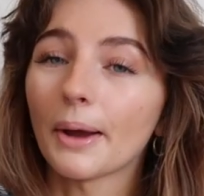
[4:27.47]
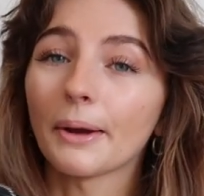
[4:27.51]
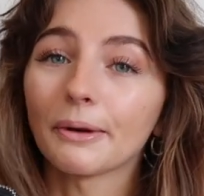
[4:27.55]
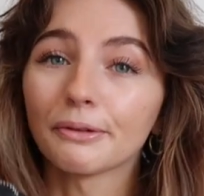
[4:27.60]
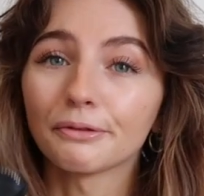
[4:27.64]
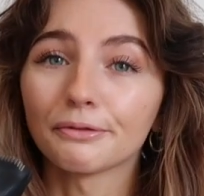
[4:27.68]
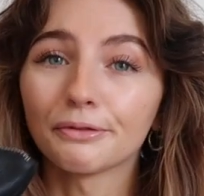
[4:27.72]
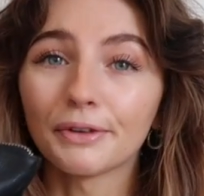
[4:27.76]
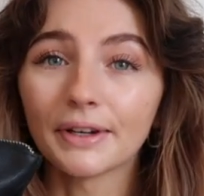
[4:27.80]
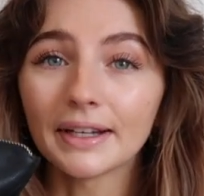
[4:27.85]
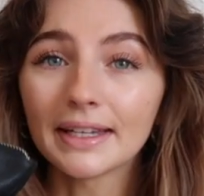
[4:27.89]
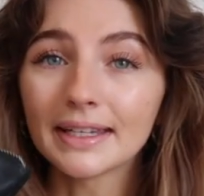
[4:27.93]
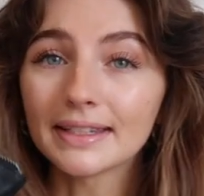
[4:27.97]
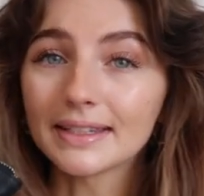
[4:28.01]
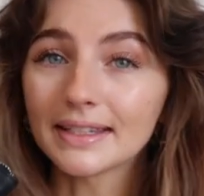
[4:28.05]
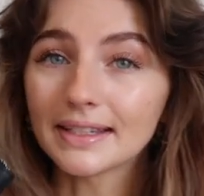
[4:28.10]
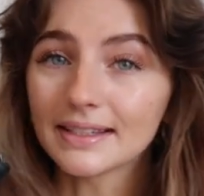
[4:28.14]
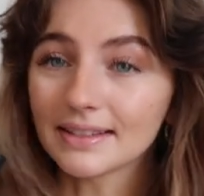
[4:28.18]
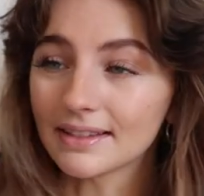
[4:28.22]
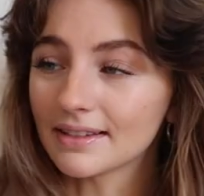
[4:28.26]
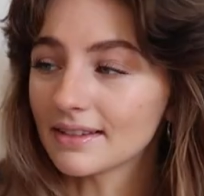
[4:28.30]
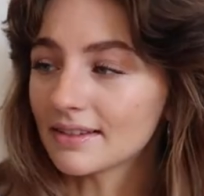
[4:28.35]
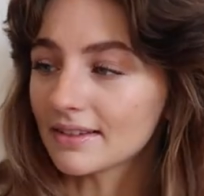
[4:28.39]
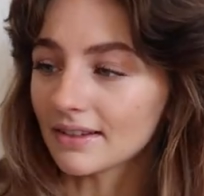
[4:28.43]
a really
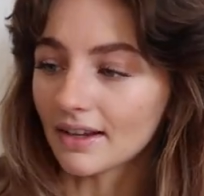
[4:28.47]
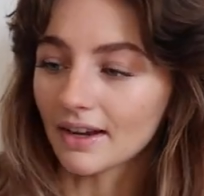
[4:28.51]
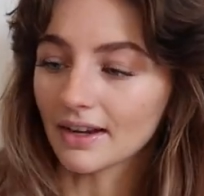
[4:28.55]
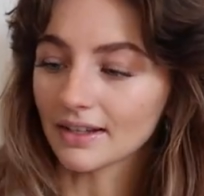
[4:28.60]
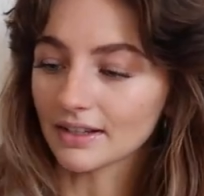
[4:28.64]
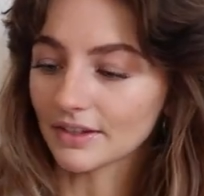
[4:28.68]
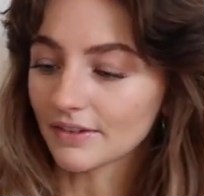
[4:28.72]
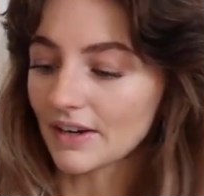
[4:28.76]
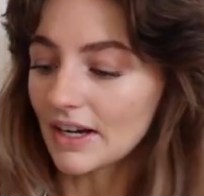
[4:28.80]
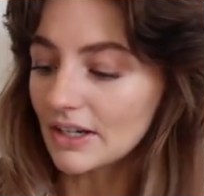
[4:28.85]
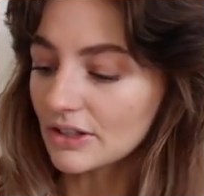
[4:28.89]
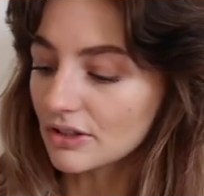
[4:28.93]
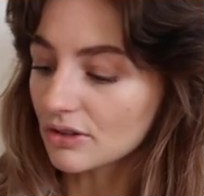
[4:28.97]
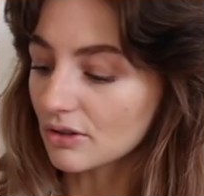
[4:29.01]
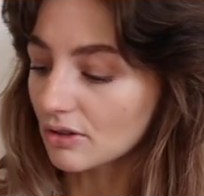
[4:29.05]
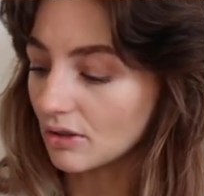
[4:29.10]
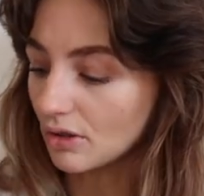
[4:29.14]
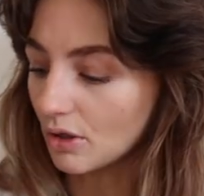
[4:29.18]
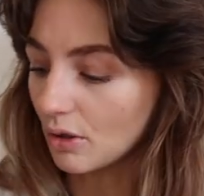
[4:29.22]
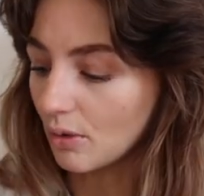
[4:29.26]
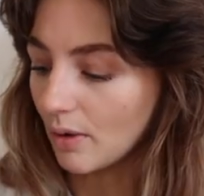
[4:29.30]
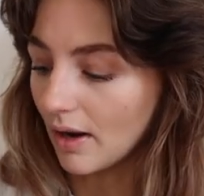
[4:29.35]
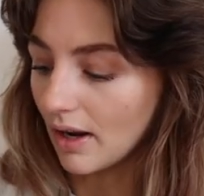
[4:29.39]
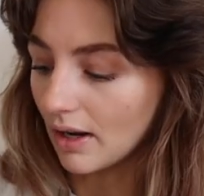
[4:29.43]
decent size I've actually
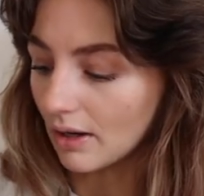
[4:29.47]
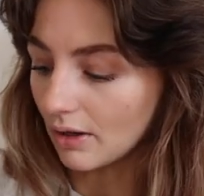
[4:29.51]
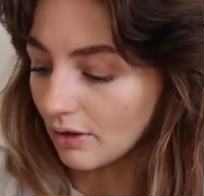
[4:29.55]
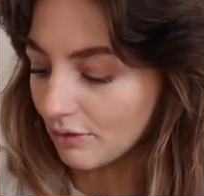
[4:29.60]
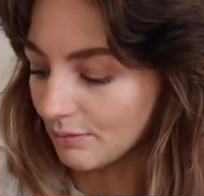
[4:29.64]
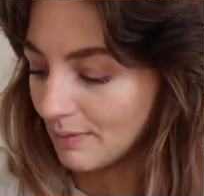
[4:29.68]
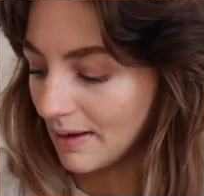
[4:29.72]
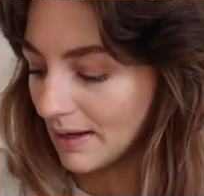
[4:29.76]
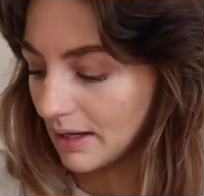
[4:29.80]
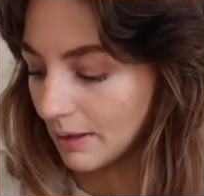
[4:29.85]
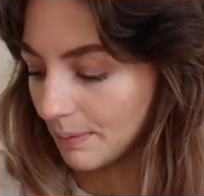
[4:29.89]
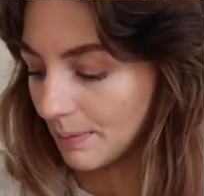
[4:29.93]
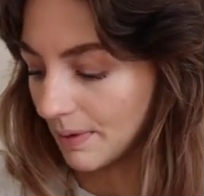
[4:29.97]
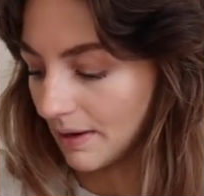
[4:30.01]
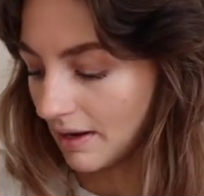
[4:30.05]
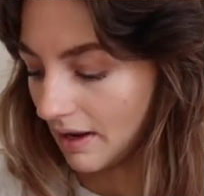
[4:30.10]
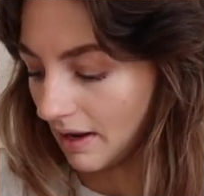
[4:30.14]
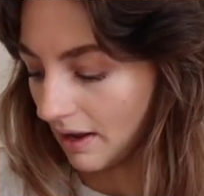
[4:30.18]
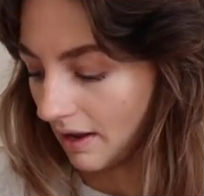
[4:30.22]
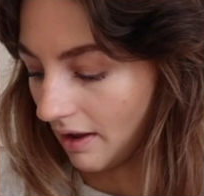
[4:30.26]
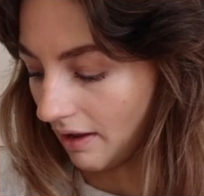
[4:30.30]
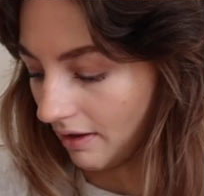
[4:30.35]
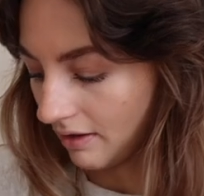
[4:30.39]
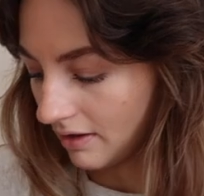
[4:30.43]
got quite a lot of makeup in
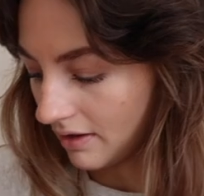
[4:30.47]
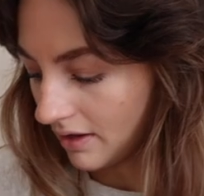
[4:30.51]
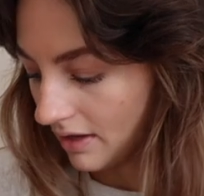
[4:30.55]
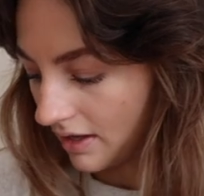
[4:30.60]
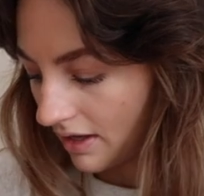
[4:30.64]
here